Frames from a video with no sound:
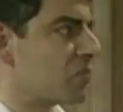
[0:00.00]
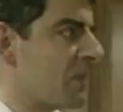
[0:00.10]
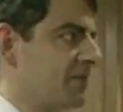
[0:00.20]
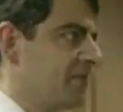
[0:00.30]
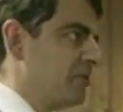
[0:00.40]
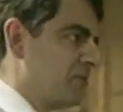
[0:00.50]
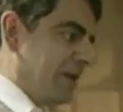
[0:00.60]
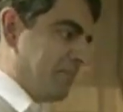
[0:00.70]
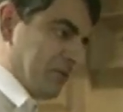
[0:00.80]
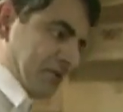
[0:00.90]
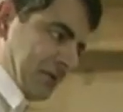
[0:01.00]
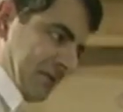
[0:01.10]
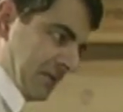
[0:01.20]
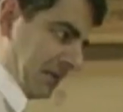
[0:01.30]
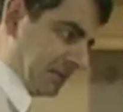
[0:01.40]
you mustn't do that,
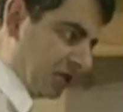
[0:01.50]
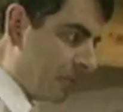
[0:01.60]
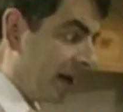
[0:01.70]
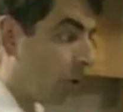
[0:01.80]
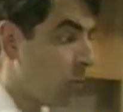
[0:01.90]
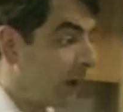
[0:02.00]
Patricia. You make a